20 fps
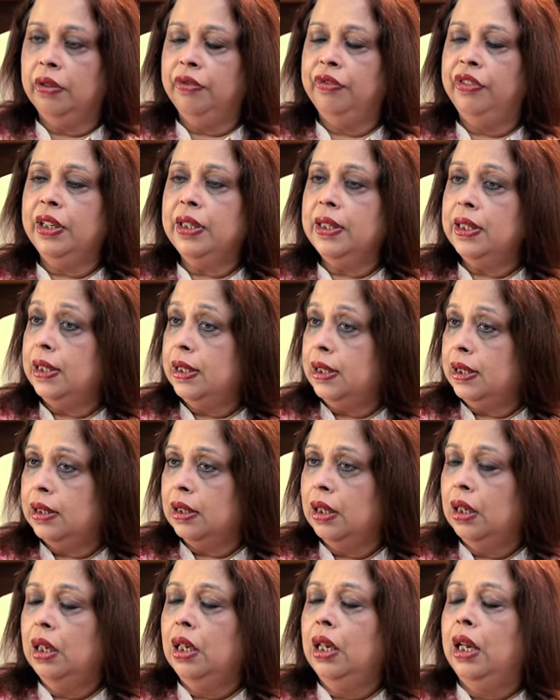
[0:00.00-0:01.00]

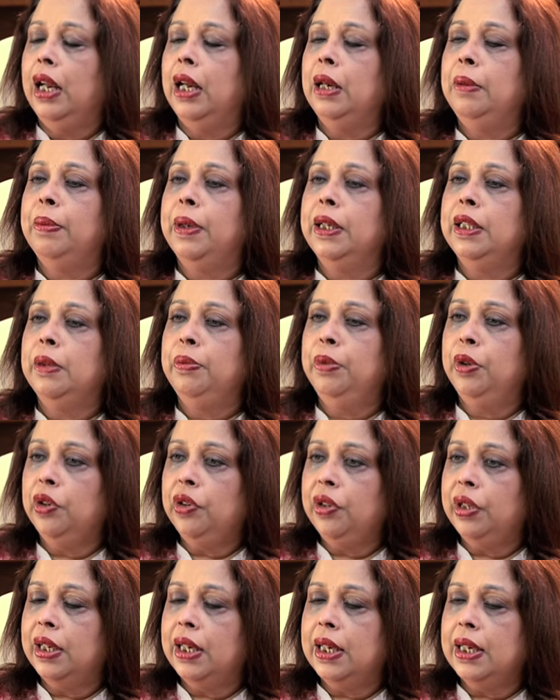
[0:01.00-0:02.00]
figures and by the
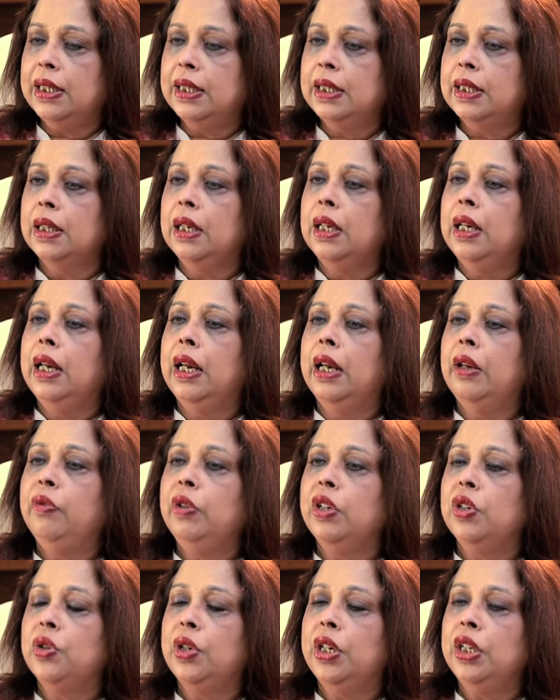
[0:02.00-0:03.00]
bureaucrats, and
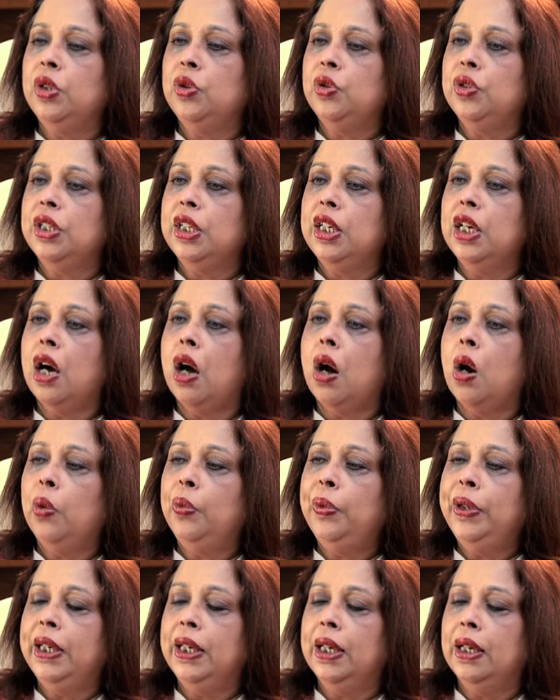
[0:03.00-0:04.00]
we are trying to see
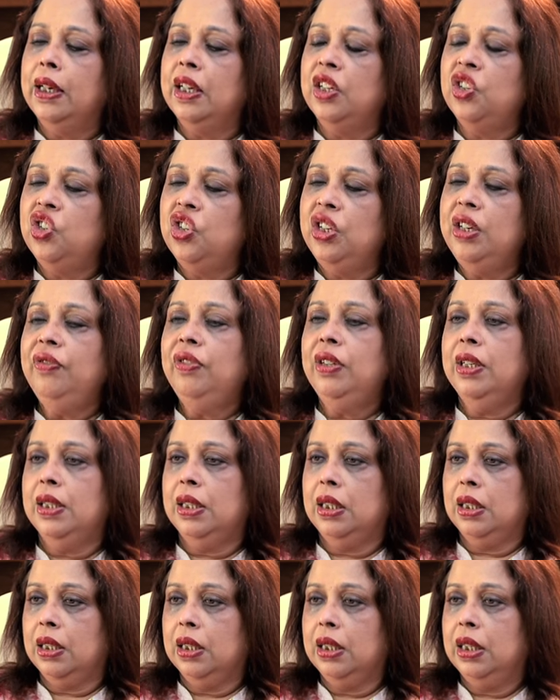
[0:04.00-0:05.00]
how we can achieve
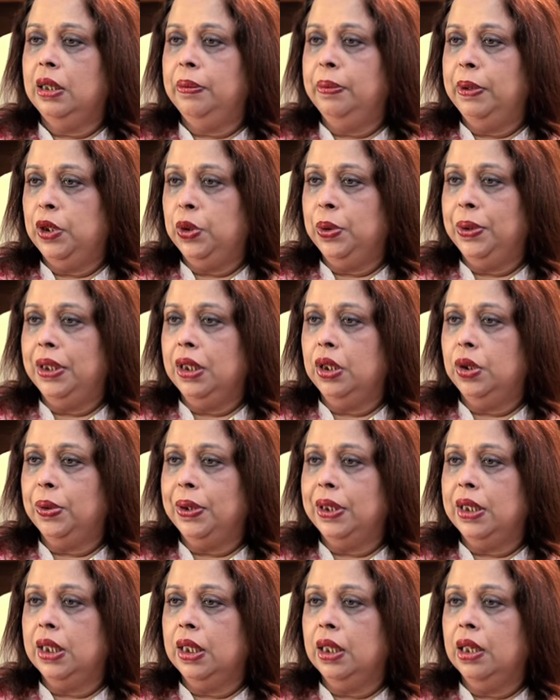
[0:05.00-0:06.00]
this target by
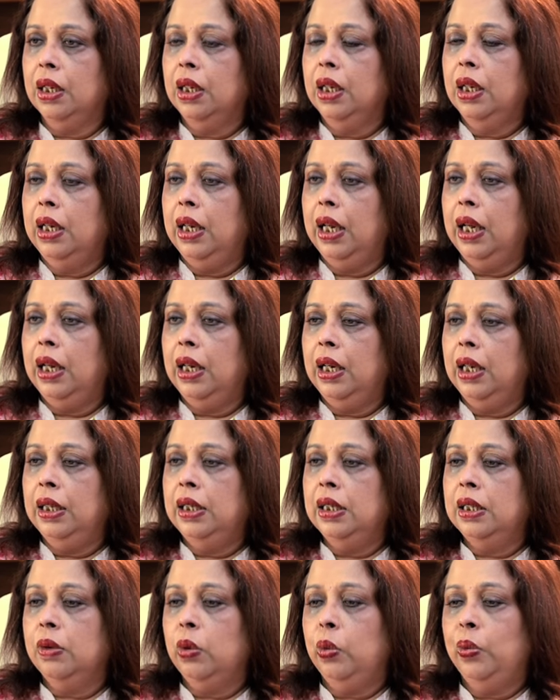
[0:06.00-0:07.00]
2020.
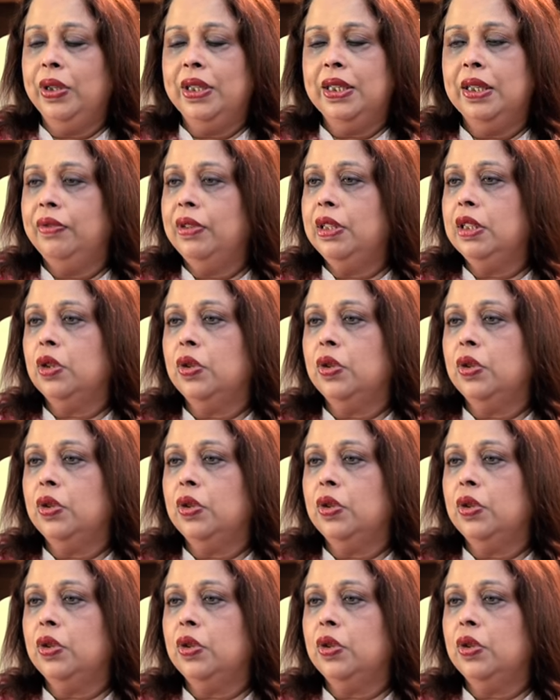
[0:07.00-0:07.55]
And with civil